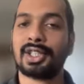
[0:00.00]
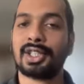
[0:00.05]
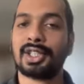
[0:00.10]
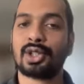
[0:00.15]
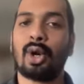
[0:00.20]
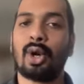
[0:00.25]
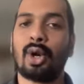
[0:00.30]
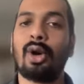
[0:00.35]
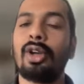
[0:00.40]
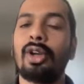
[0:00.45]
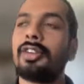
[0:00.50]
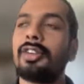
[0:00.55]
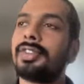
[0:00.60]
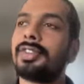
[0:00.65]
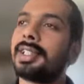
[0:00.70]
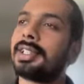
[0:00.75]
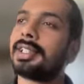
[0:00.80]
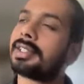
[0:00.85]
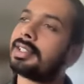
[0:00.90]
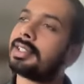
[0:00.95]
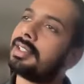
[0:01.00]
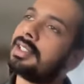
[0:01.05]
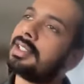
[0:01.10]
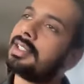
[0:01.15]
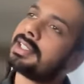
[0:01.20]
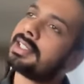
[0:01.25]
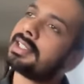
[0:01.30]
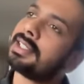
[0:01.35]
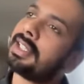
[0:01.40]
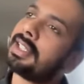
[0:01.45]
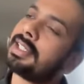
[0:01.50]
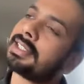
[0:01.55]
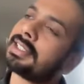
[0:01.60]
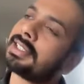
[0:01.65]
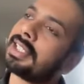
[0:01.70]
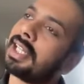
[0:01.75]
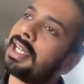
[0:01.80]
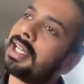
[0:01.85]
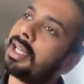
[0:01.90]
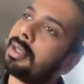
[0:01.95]
So all of these
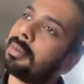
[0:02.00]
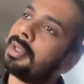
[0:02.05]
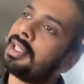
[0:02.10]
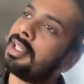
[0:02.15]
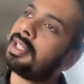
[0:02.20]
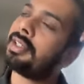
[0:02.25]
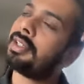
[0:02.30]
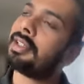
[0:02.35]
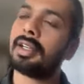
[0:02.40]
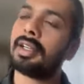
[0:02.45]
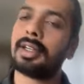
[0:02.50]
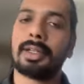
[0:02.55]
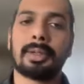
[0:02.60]
things, right? I mean,